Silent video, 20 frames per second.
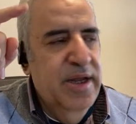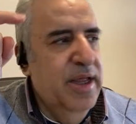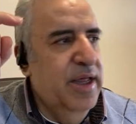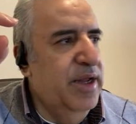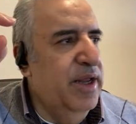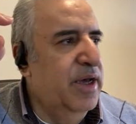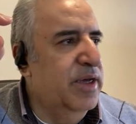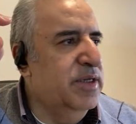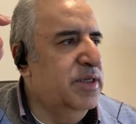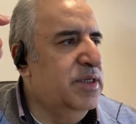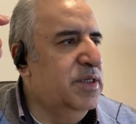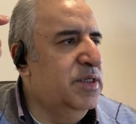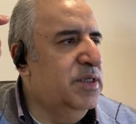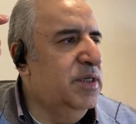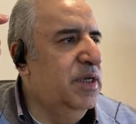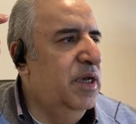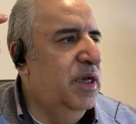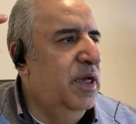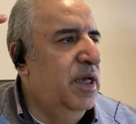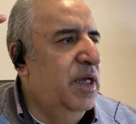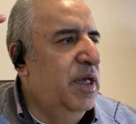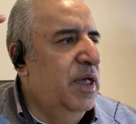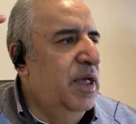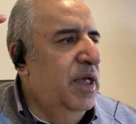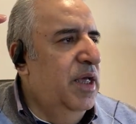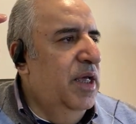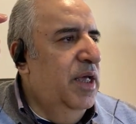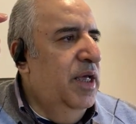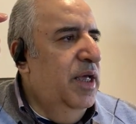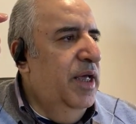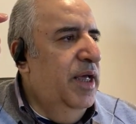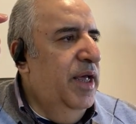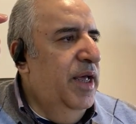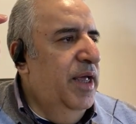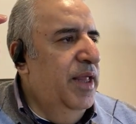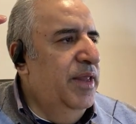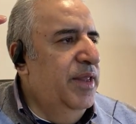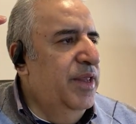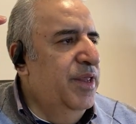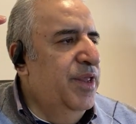Linux.
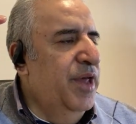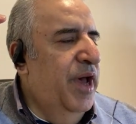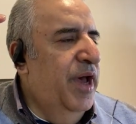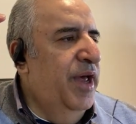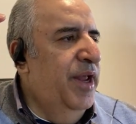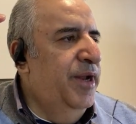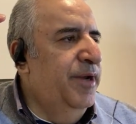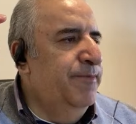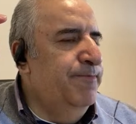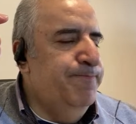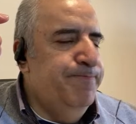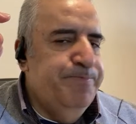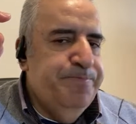And then